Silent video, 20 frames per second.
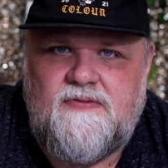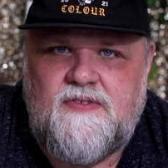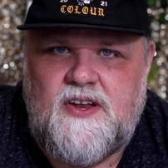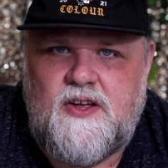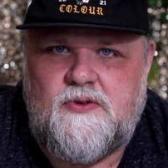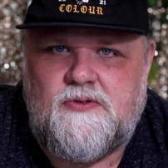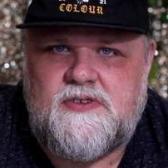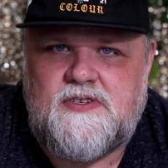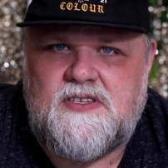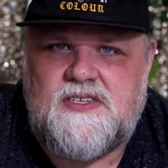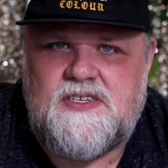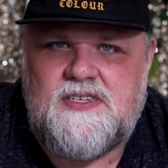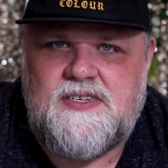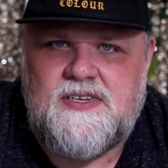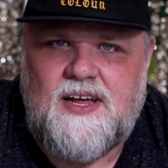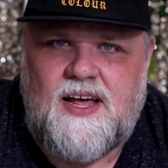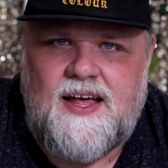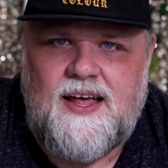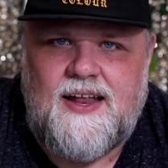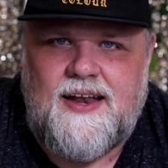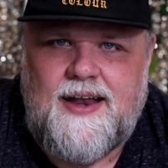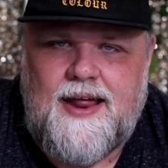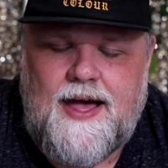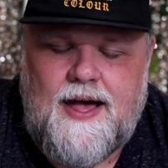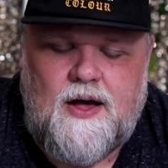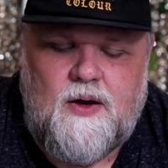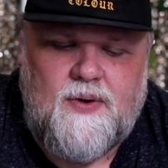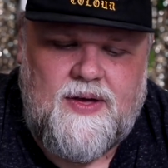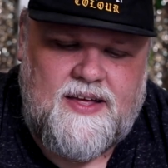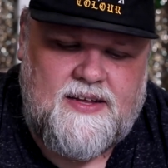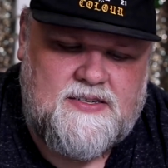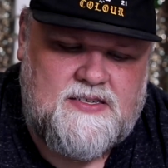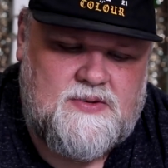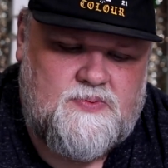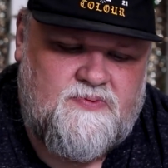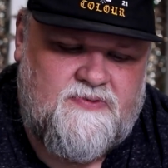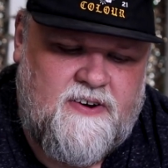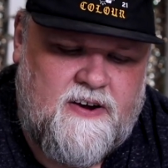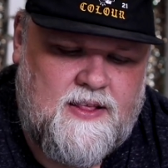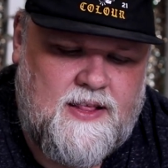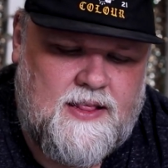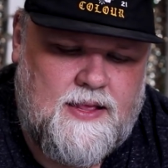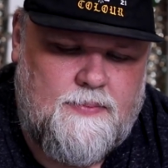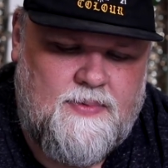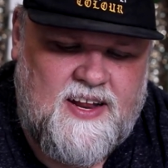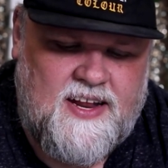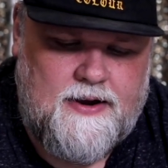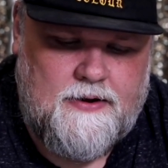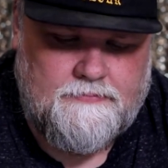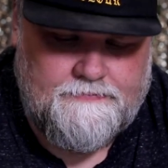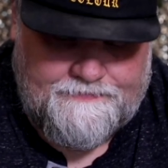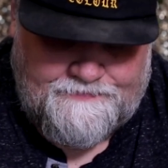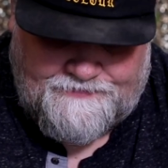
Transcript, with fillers: of newts, now it's fairly limited.